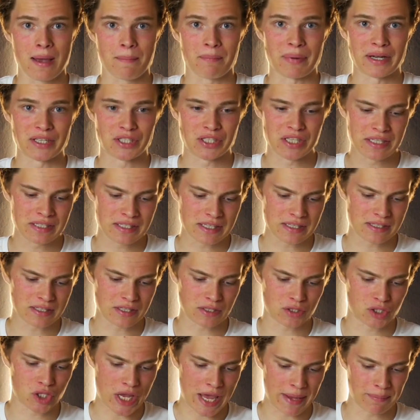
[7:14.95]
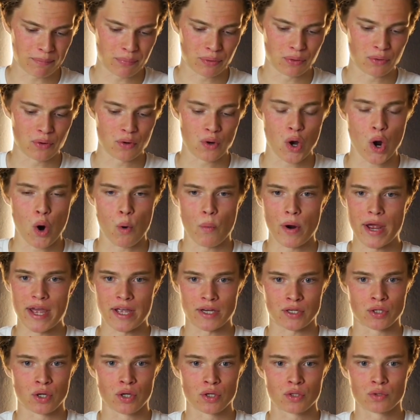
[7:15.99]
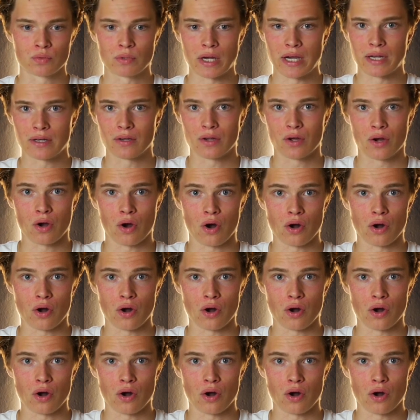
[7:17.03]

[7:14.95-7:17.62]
But this is a tempo where I could run